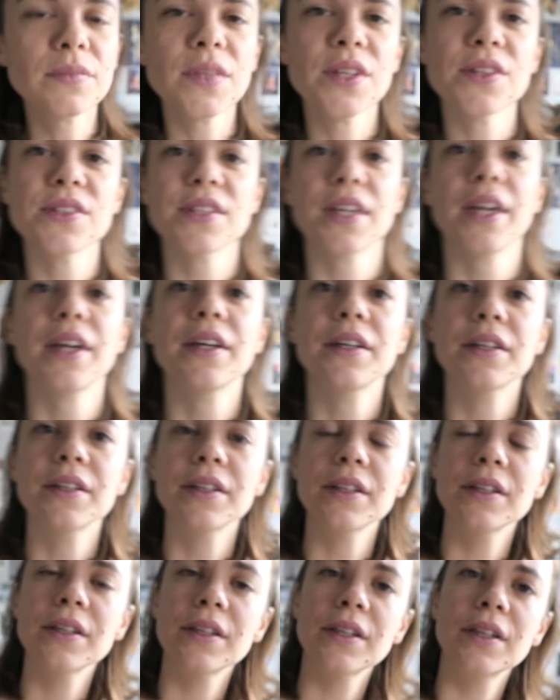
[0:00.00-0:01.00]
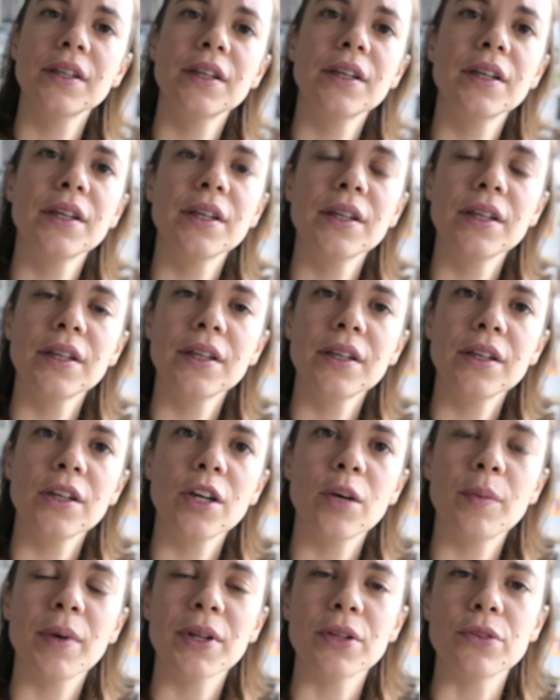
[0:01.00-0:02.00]
scared
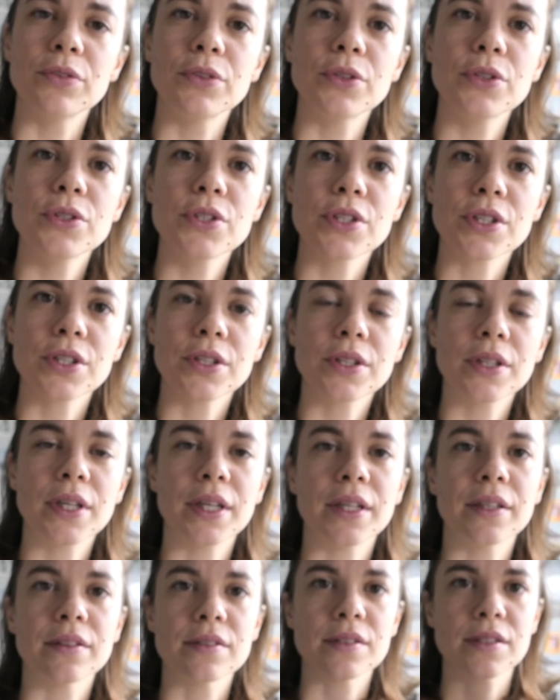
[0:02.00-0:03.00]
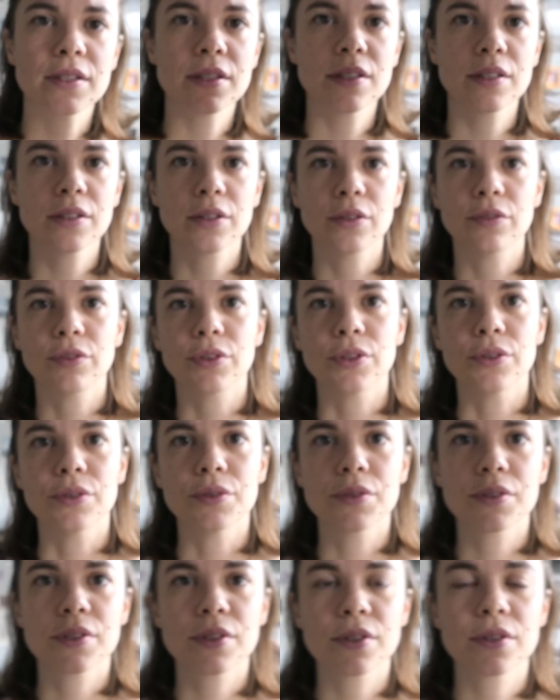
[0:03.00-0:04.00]
about the future and
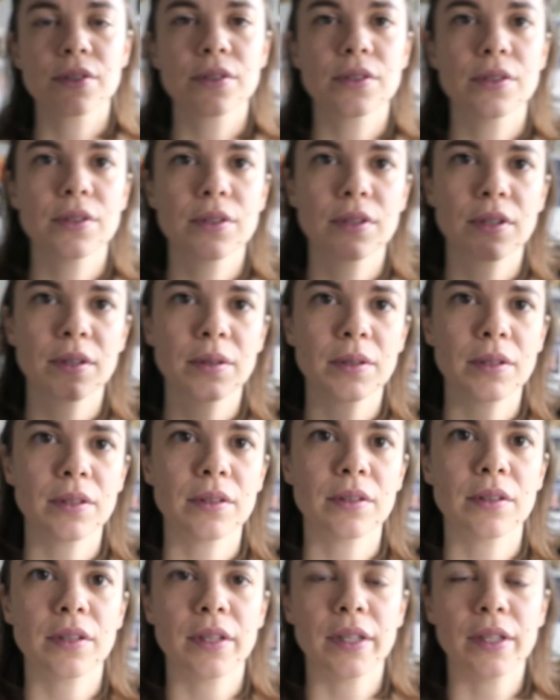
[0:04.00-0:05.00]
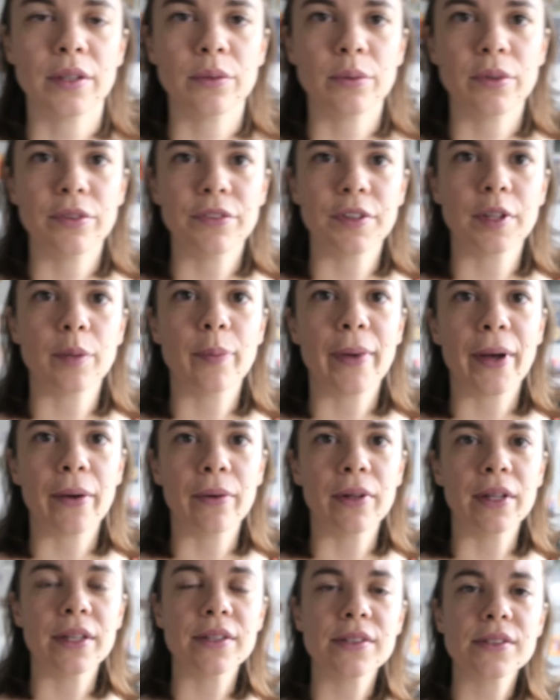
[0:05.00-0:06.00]
confused and we feel
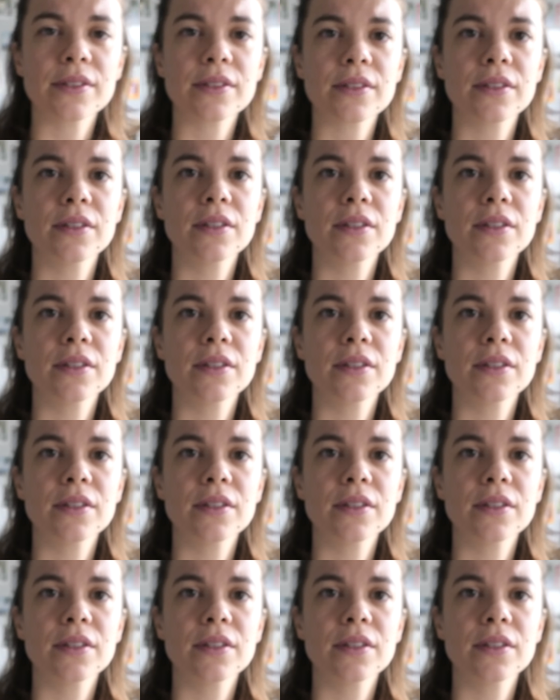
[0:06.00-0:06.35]
powerless,